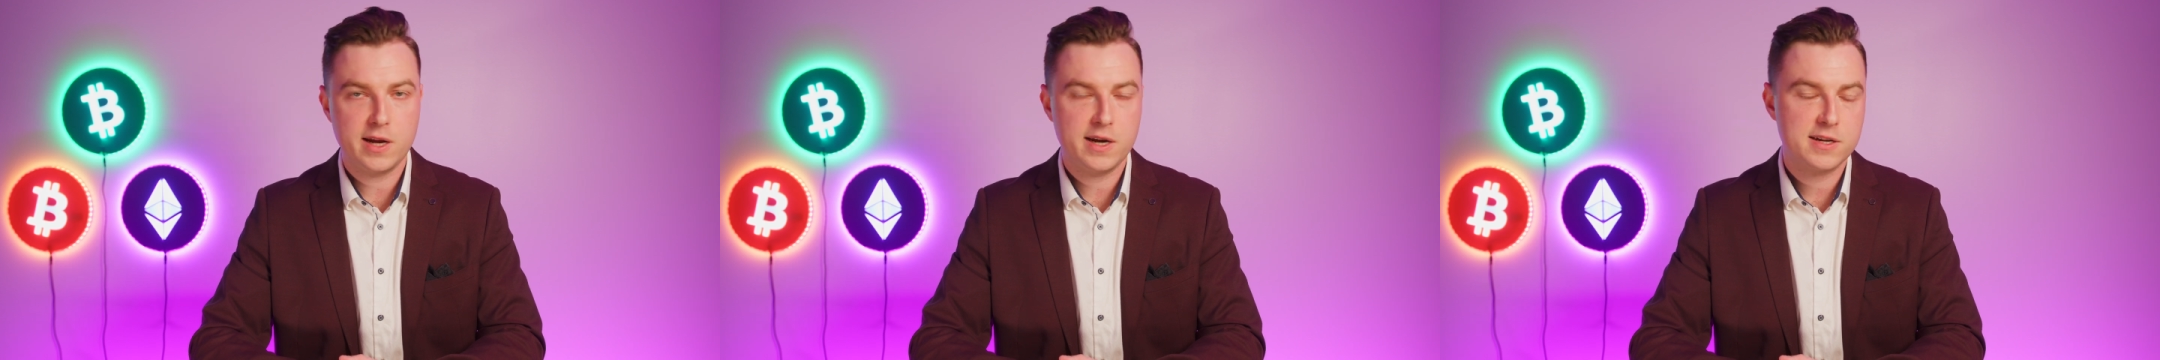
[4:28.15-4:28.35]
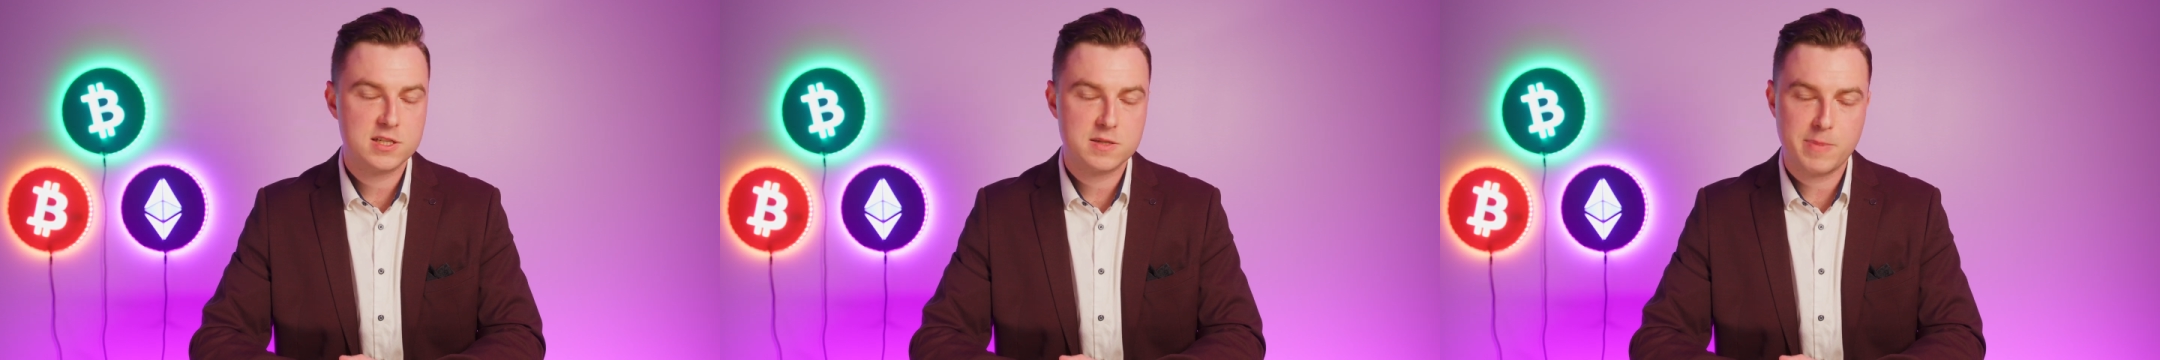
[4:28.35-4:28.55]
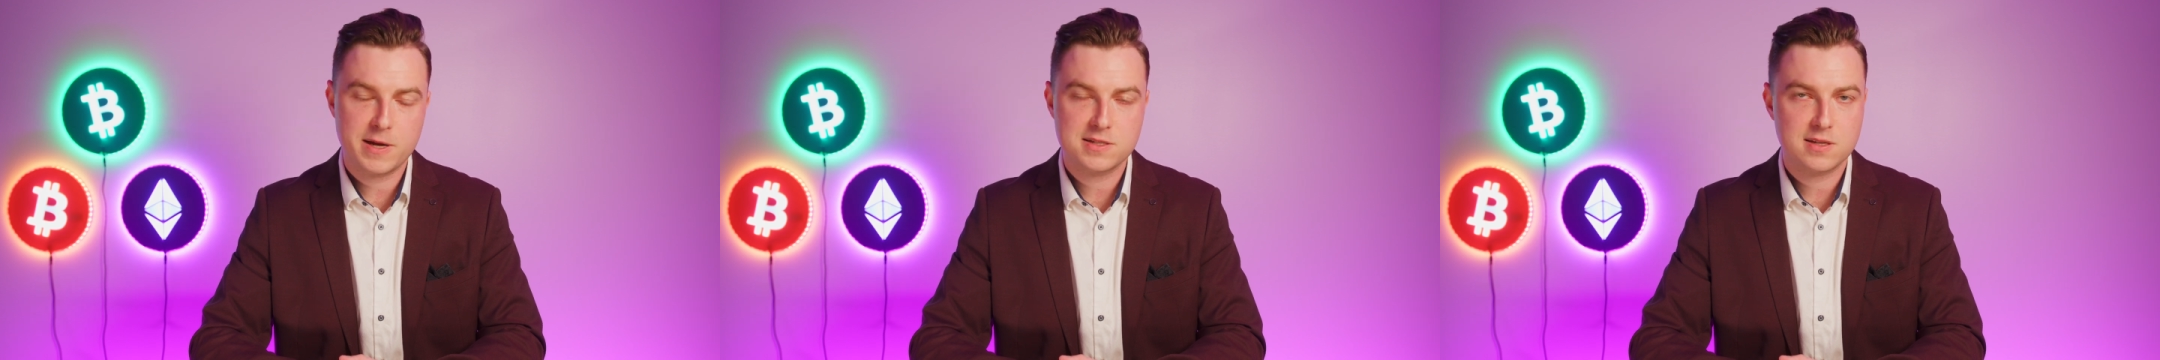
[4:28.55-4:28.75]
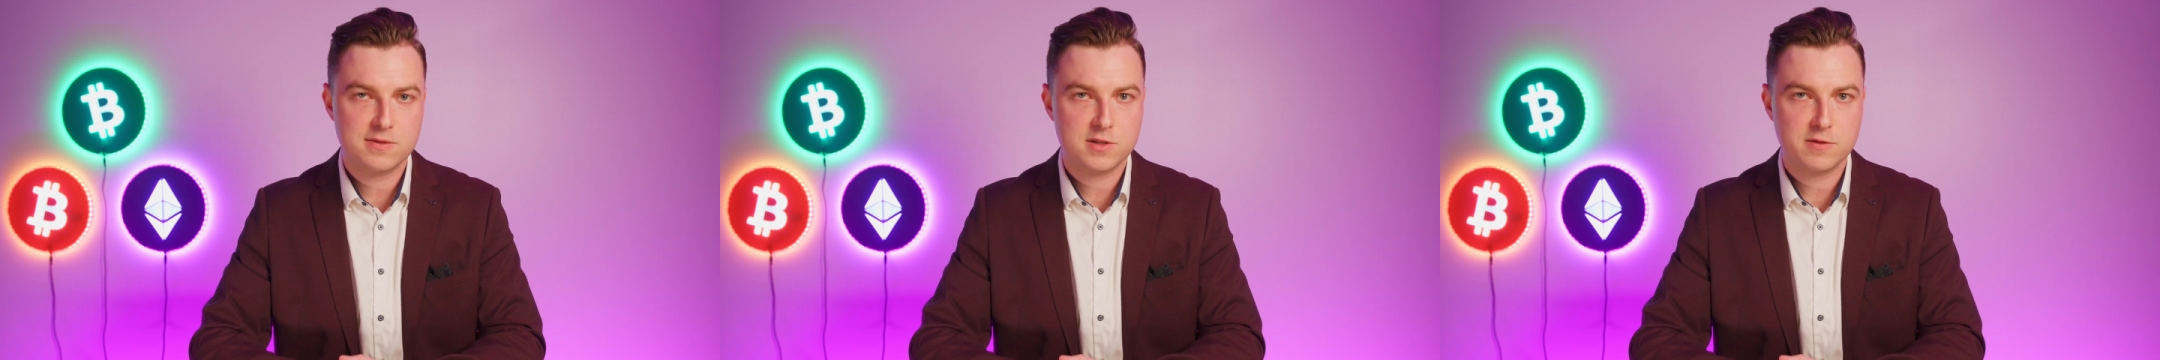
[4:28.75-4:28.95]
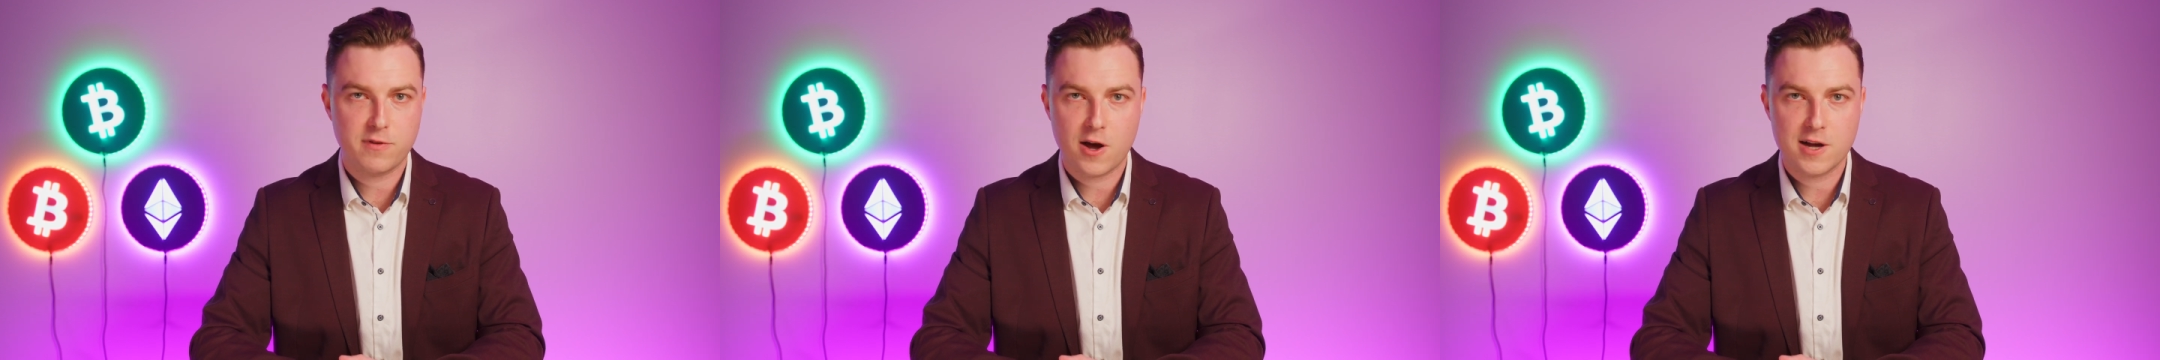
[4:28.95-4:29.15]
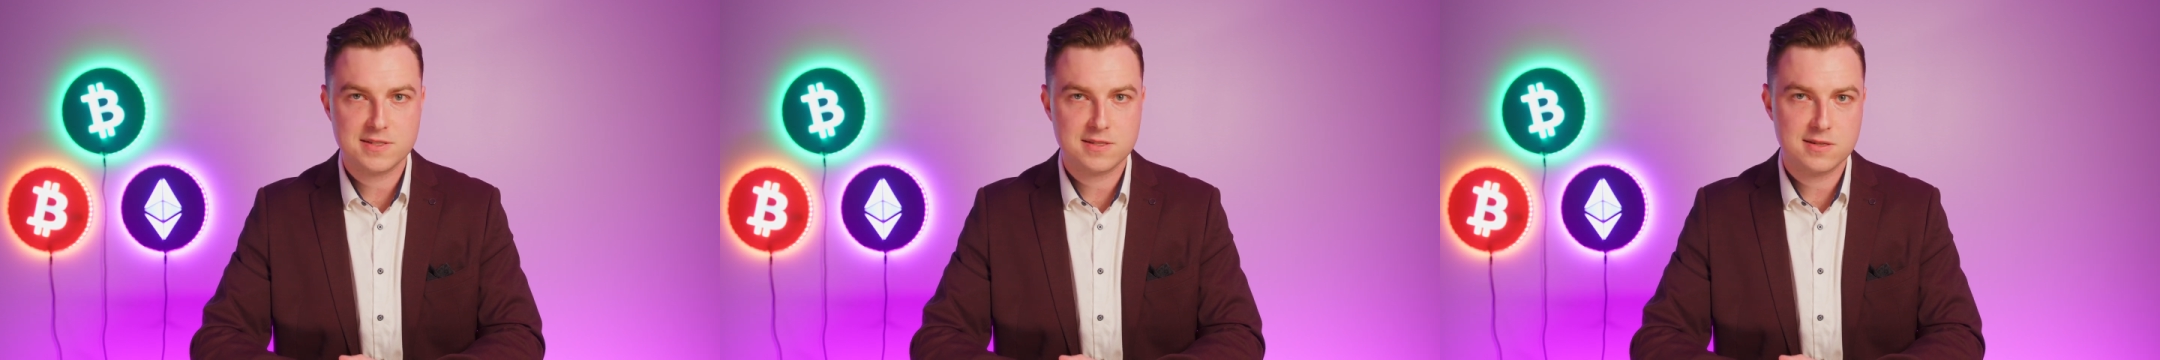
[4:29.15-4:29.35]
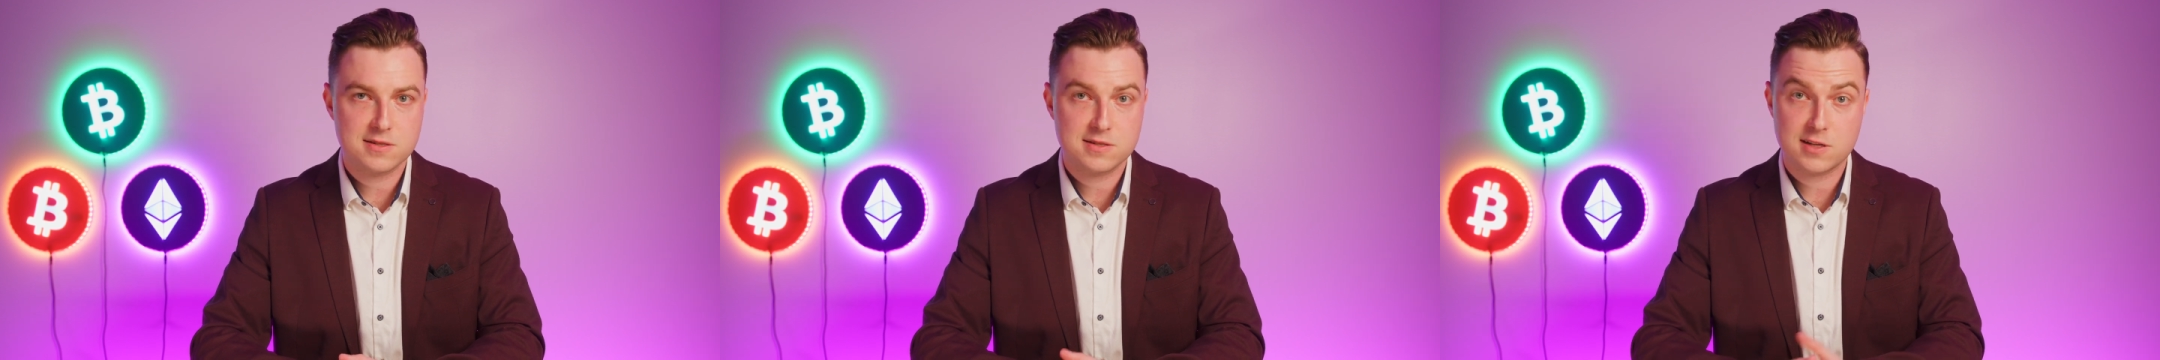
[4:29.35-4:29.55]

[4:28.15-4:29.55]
inexpensive devices